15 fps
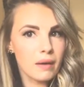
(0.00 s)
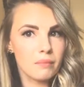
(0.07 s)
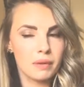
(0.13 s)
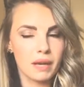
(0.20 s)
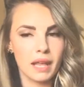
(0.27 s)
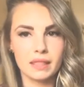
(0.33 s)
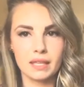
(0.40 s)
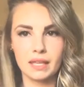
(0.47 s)

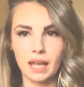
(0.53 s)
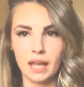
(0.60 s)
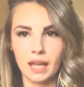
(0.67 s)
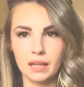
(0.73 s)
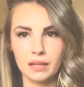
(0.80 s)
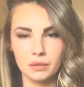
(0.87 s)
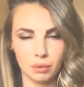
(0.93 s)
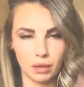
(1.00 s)
but at the
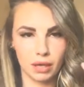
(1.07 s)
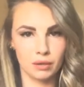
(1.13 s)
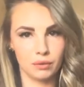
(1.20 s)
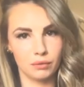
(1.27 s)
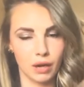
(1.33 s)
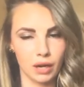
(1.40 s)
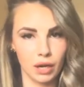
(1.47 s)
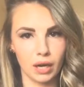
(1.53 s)
end we're gonna
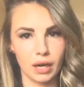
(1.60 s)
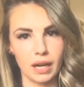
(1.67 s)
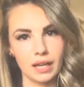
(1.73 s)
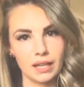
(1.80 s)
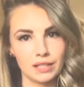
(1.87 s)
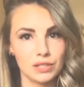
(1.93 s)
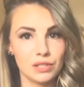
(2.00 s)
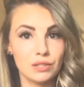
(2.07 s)
run our
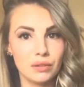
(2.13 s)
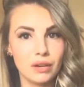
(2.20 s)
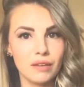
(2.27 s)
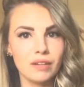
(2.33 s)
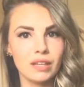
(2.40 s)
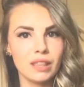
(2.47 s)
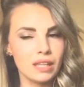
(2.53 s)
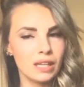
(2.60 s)
hands through
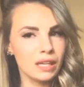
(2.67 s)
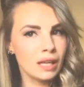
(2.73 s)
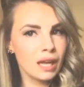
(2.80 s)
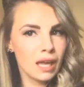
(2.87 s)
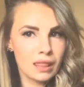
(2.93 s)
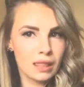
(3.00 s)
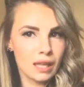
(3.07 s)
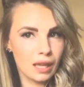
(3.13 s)
everything
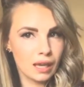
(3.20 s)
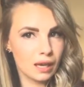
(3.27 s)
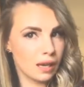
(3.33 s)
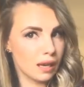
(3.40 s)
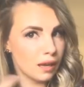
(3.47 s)
and then